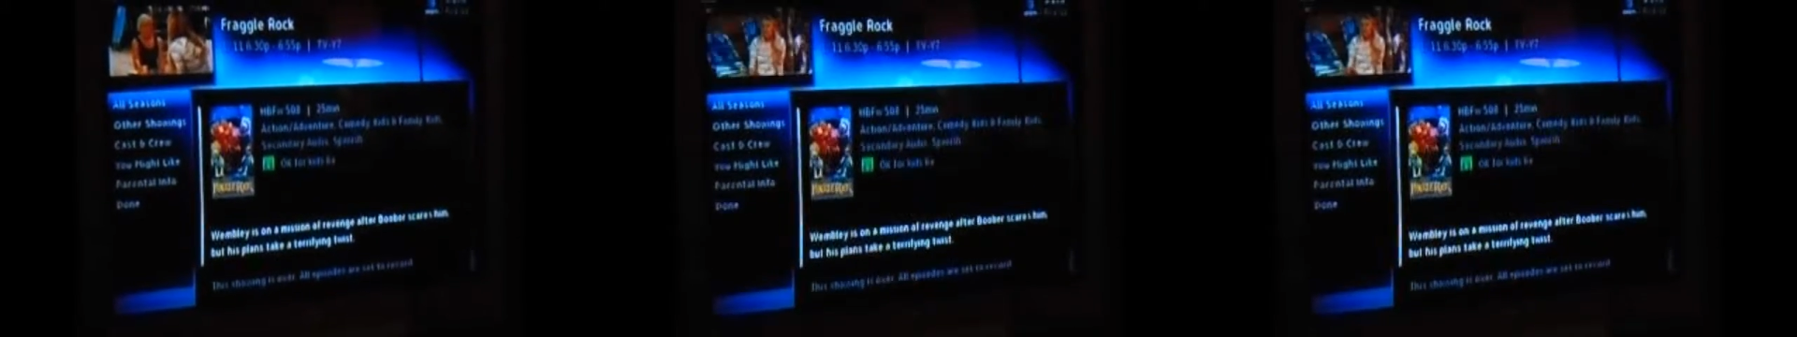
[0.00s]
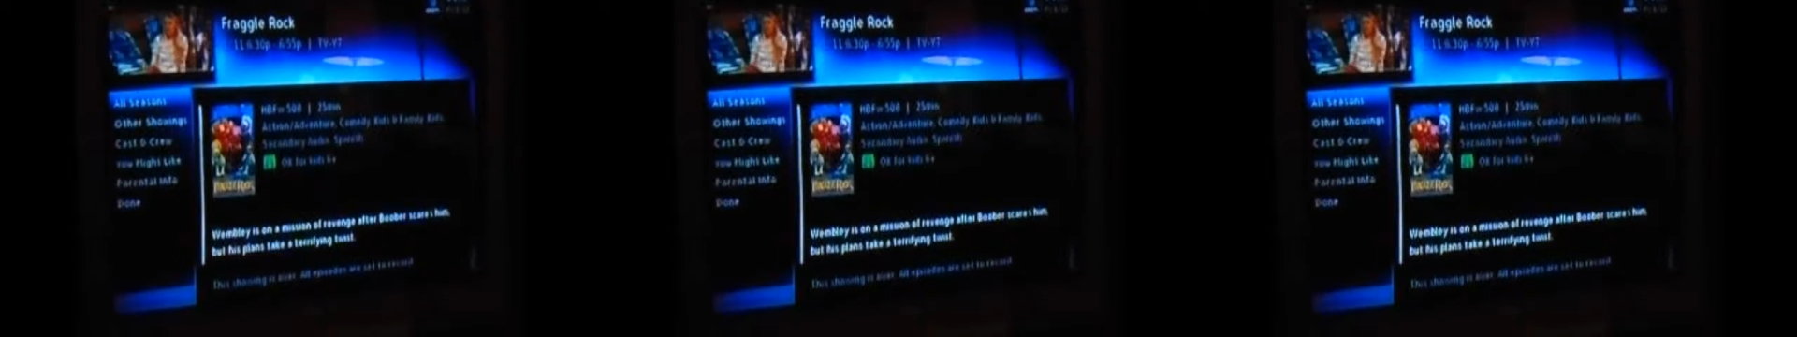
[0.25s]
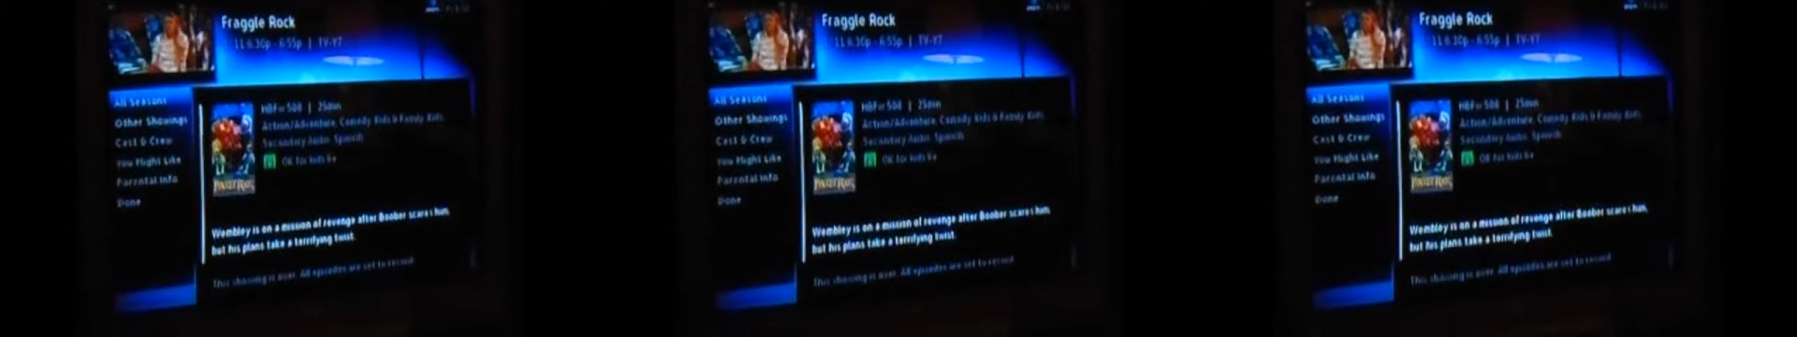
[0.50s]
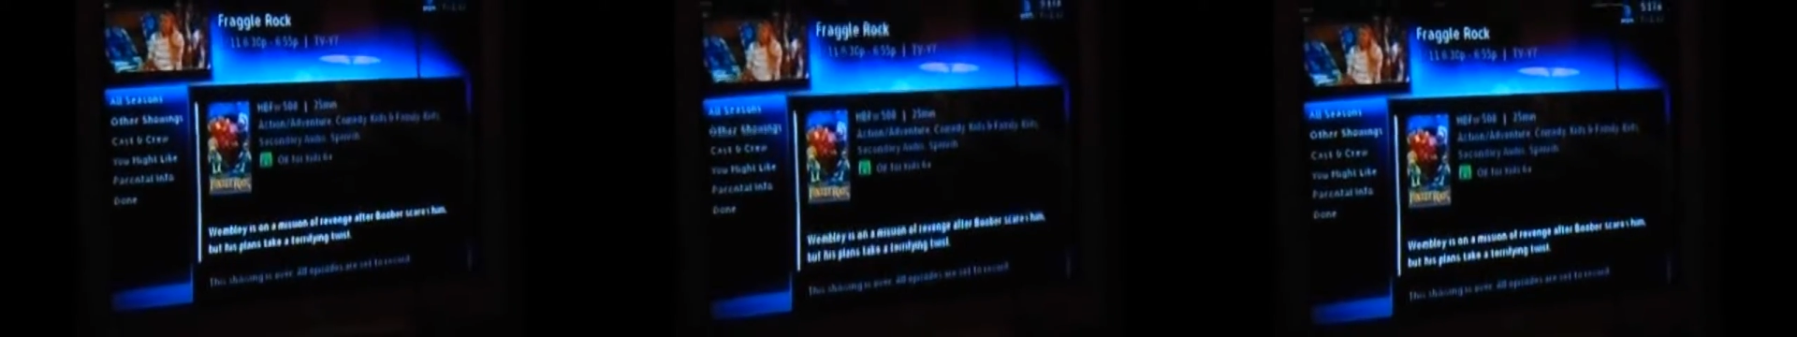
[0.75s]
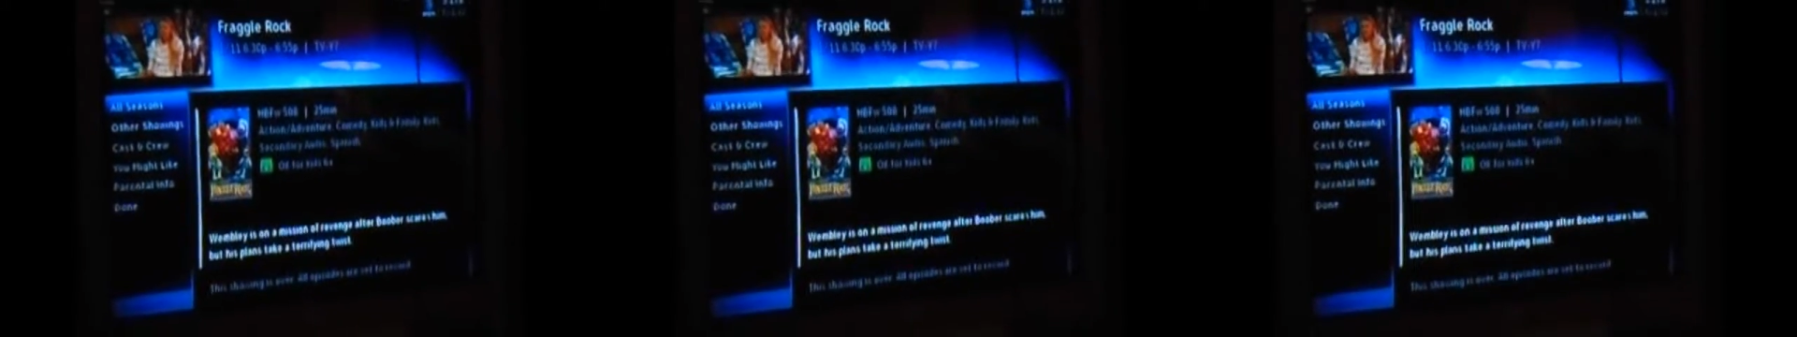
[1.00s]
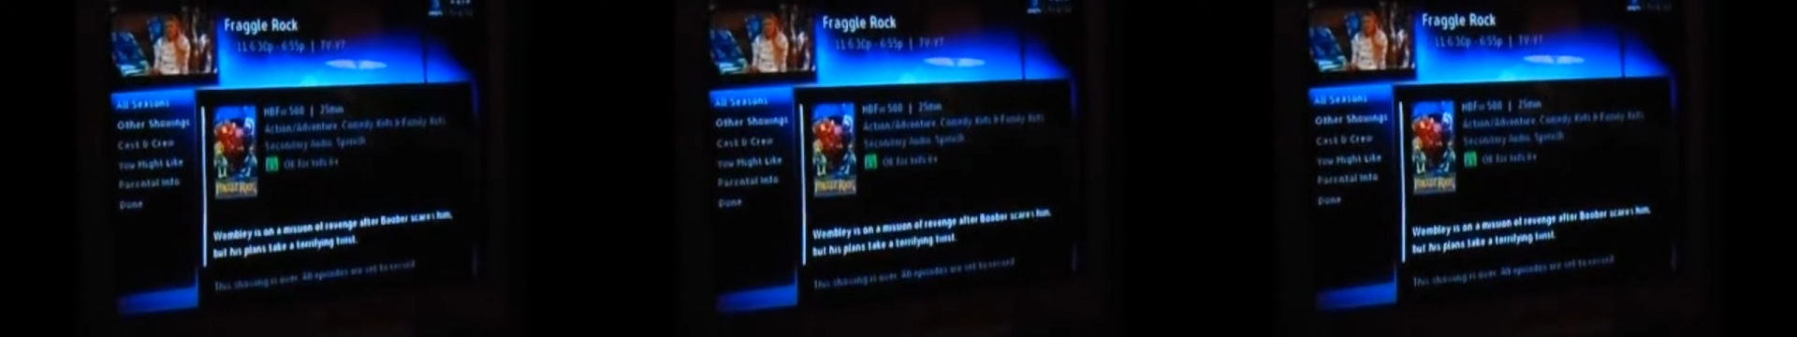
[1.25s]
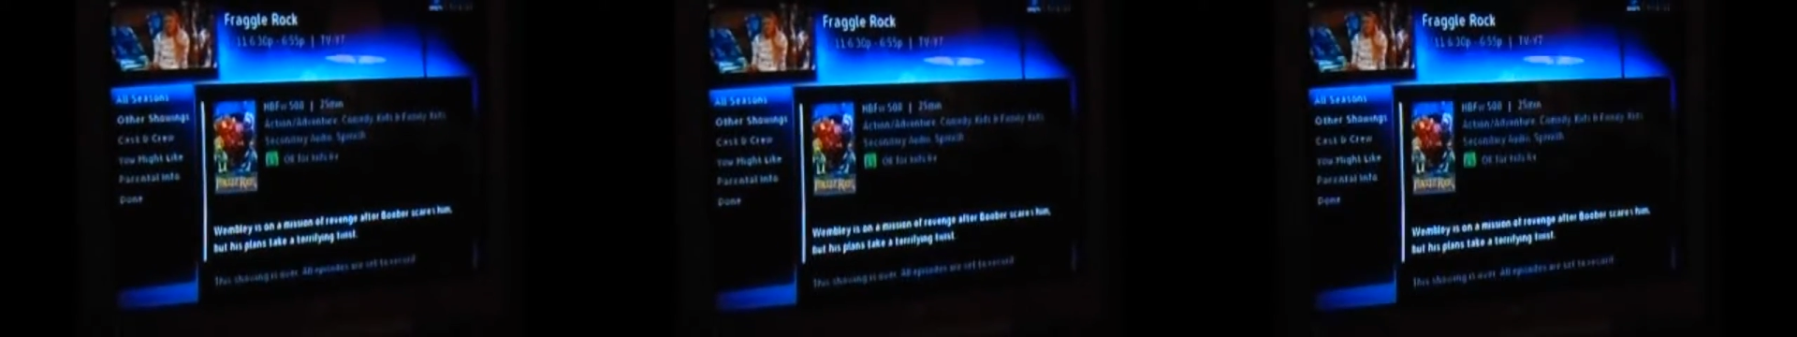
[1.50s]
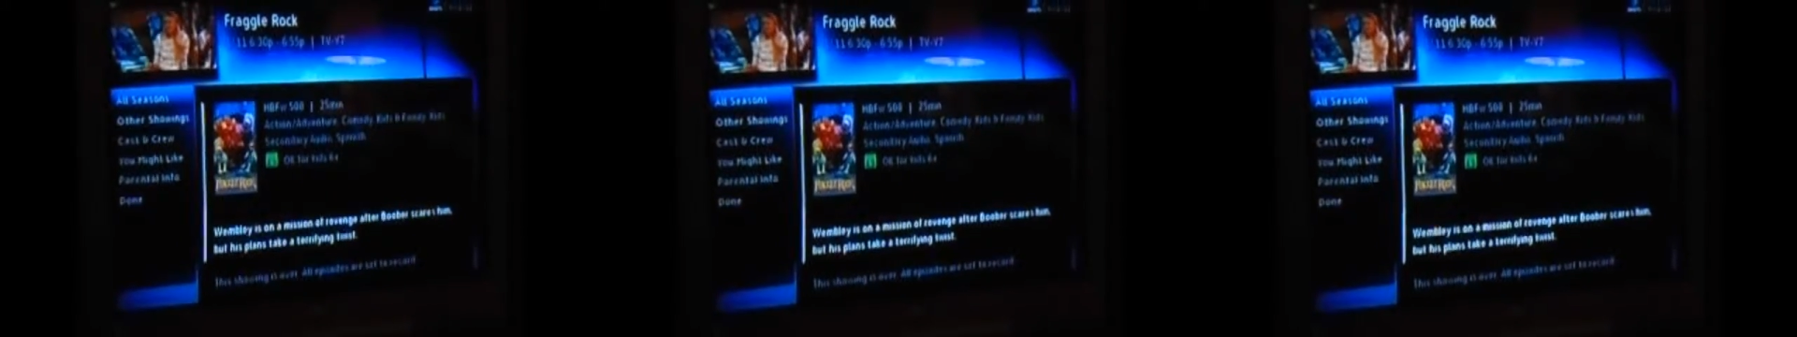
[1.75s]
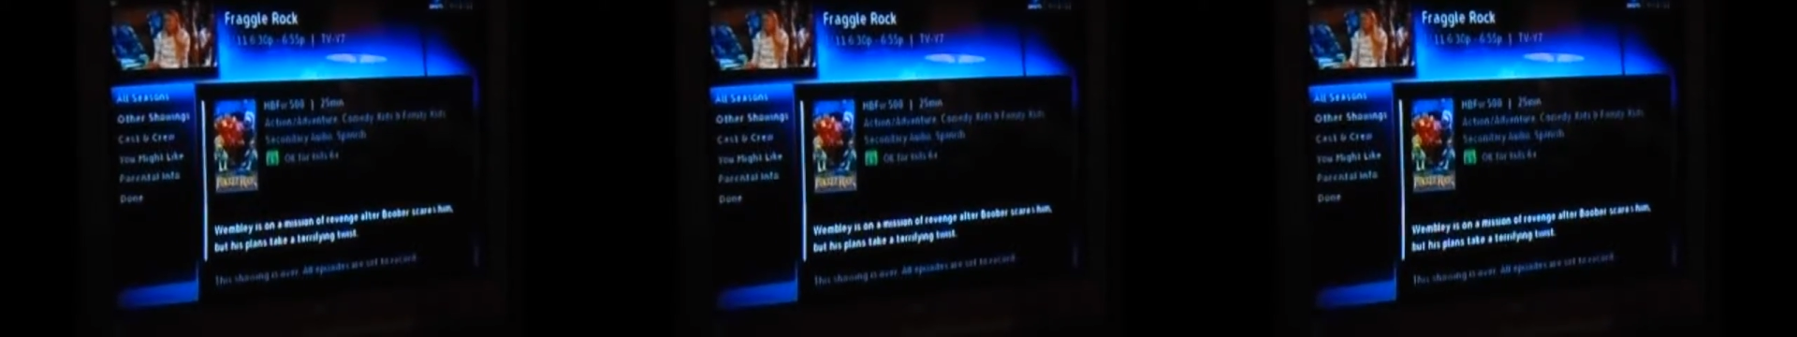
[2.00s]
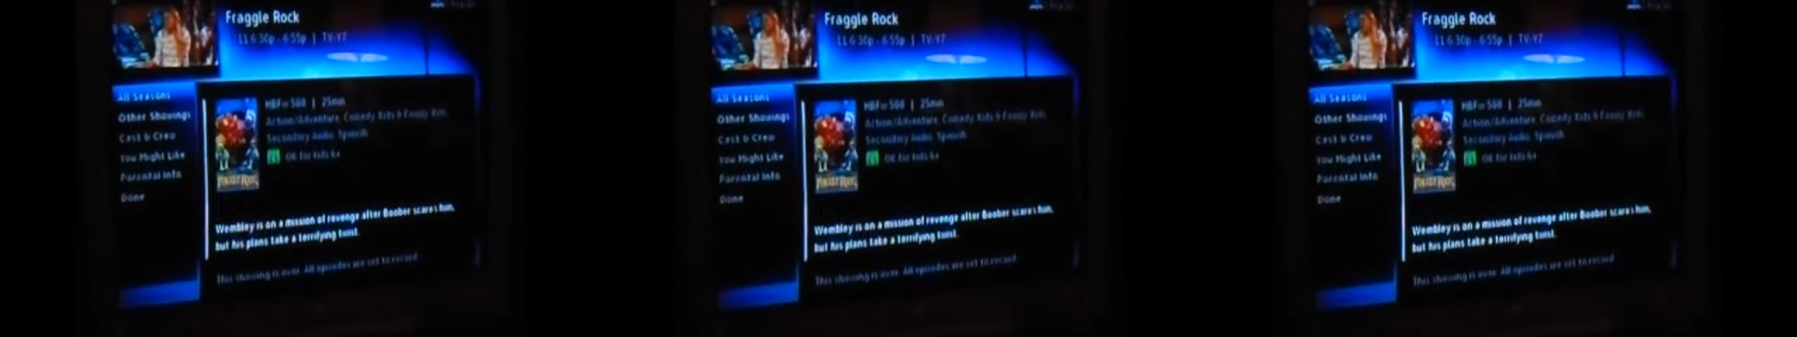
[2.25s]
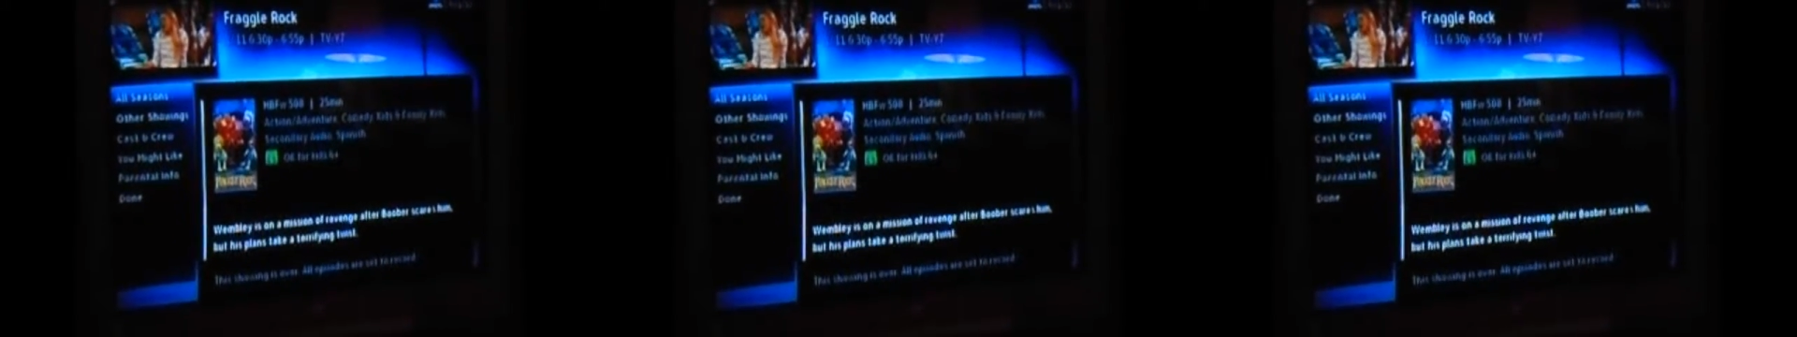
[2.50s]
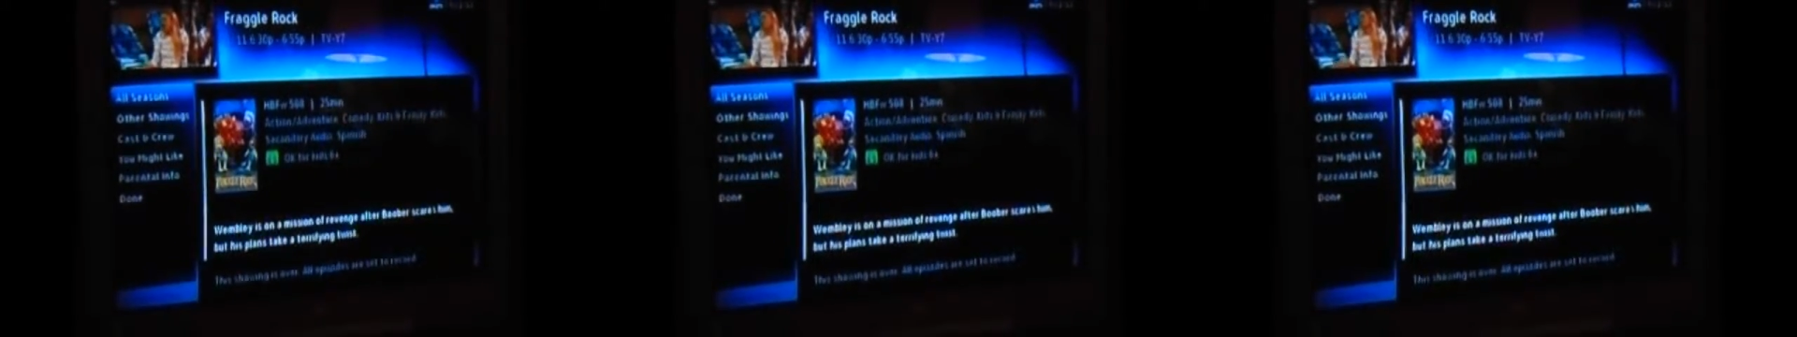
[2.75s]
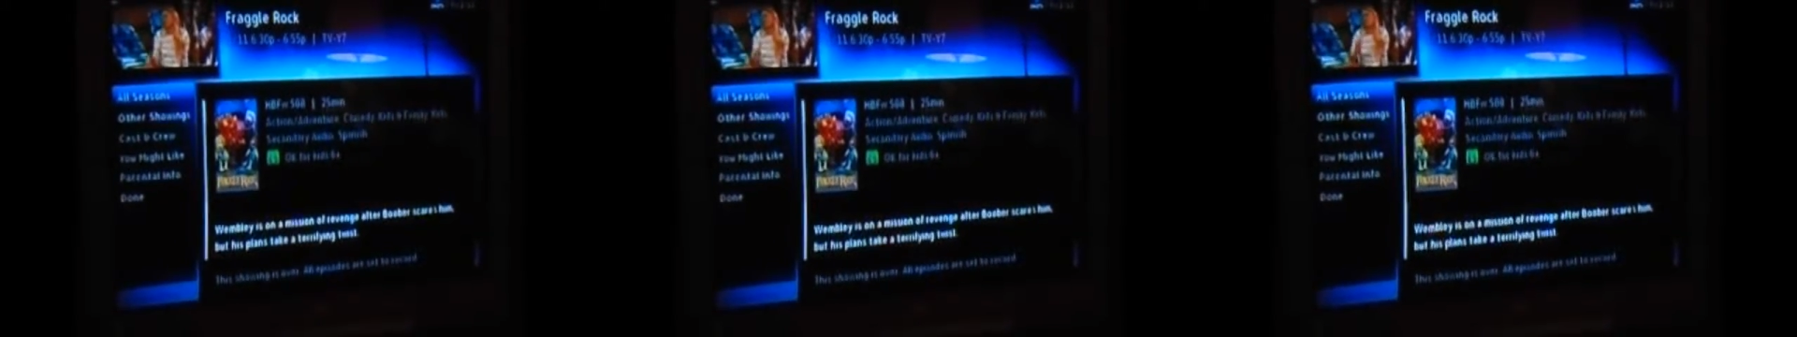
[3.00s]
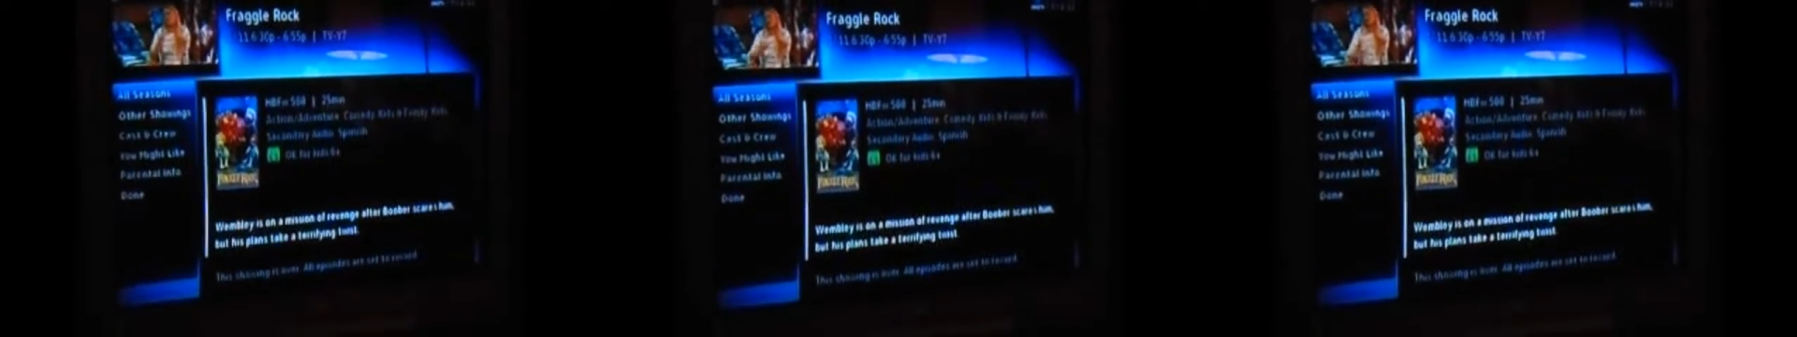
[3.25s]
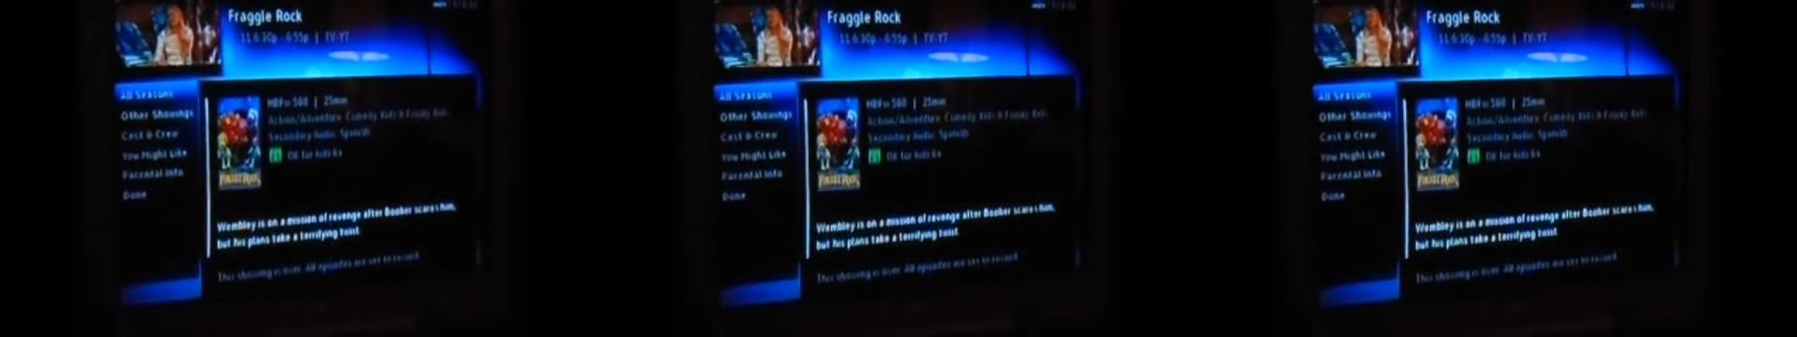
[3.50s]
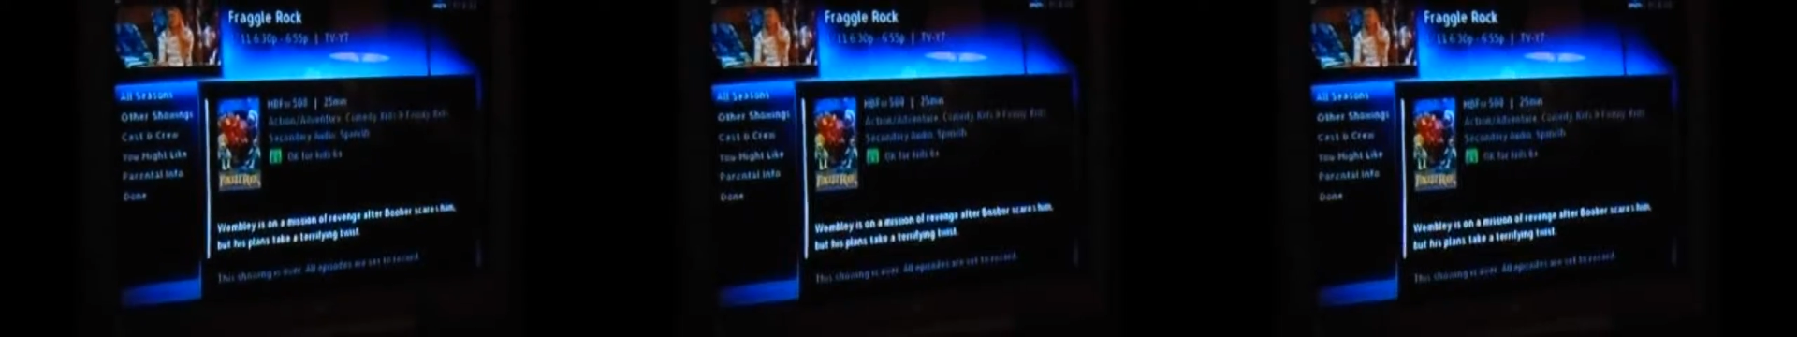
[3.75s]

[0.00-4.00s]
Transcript: (no speaker visible)